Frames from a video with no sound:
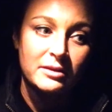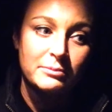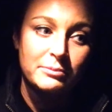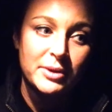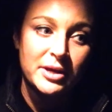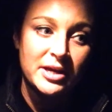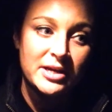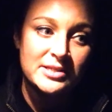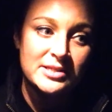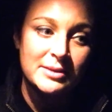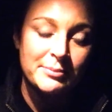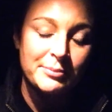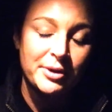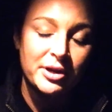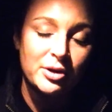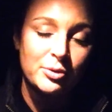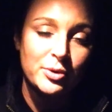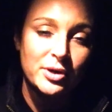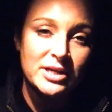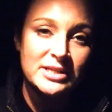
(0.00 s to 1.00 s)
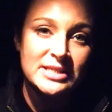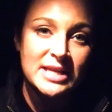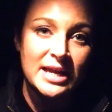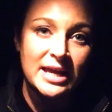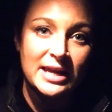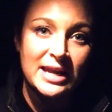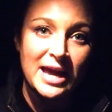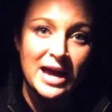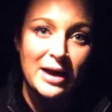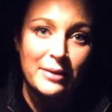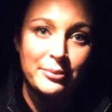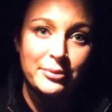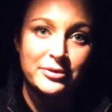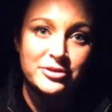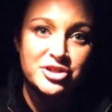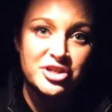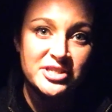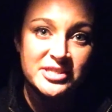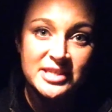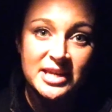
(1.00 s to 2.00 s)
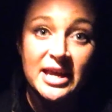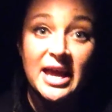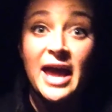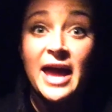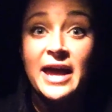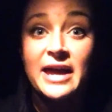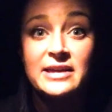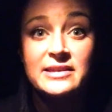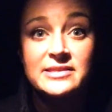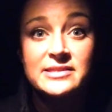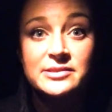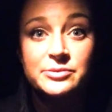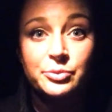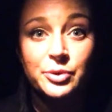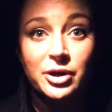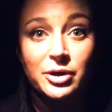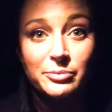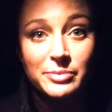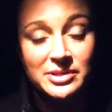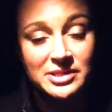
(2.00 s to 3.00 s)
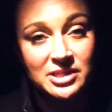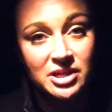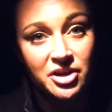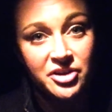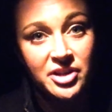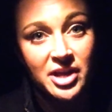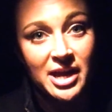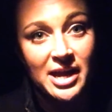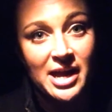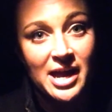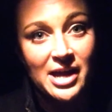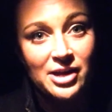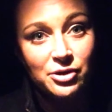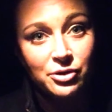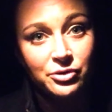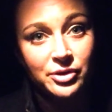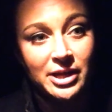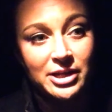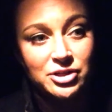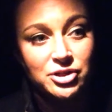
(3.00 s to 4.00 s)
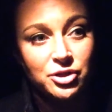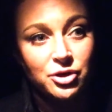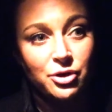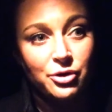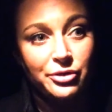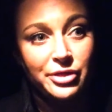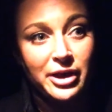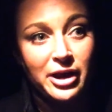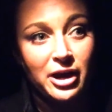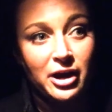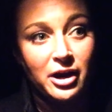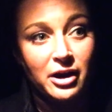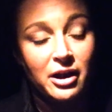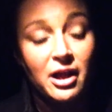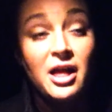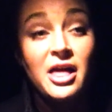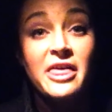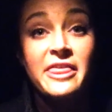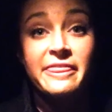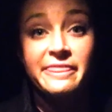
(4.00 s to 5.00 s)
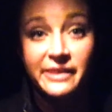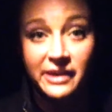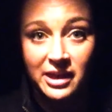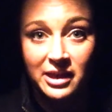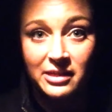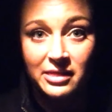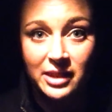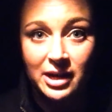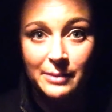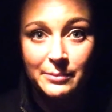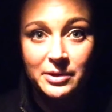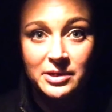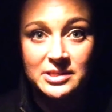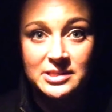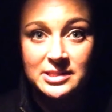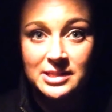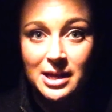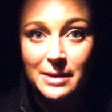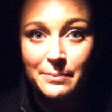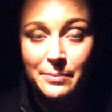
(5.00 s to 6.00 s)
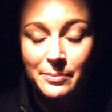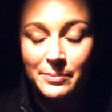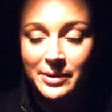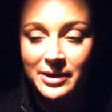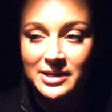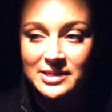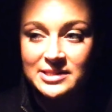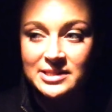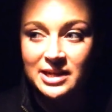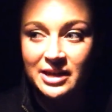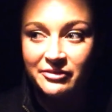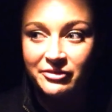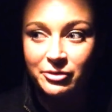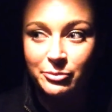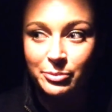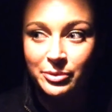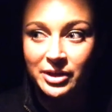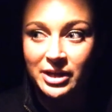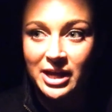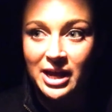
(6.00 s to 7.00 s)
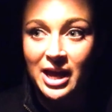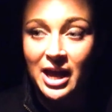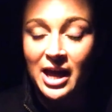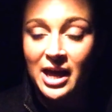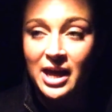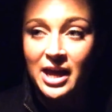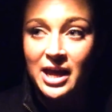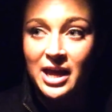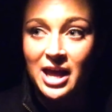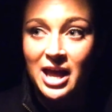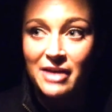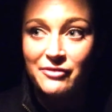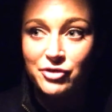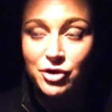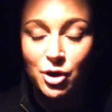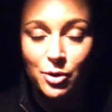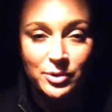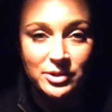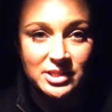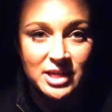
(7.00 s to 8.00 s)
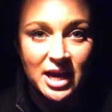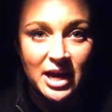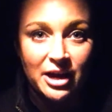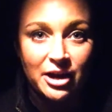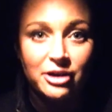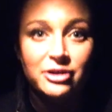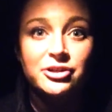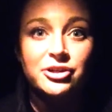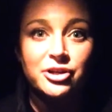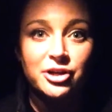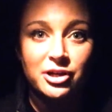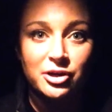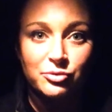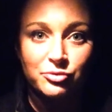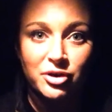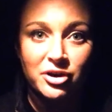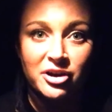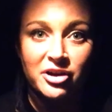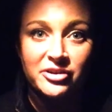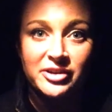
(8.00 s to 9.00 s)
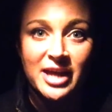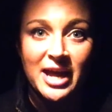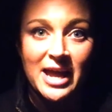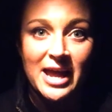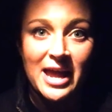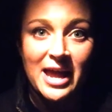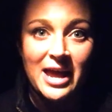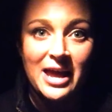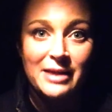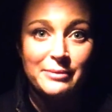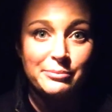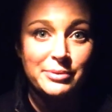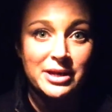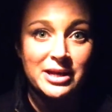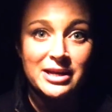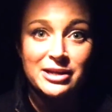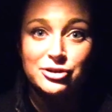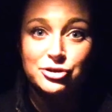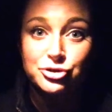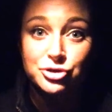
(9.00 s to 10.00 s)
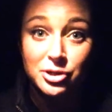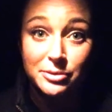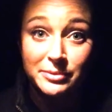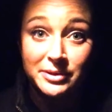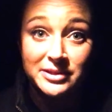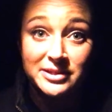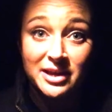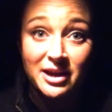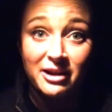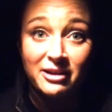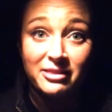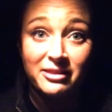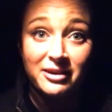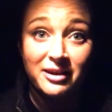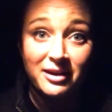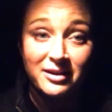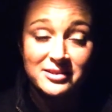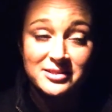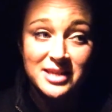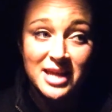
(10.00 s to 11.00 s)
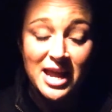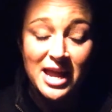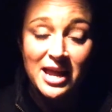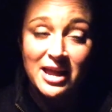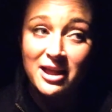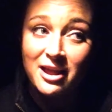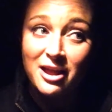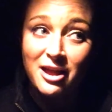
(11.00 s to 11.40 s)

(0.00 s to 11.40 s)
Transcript: because I'm gonna want to take a nap just in case we are busy all night. I don't like to go there thinking that I'm gonna sleep, because inevitably if you go in tired, you're gonna run all night and be extremely tired the next day.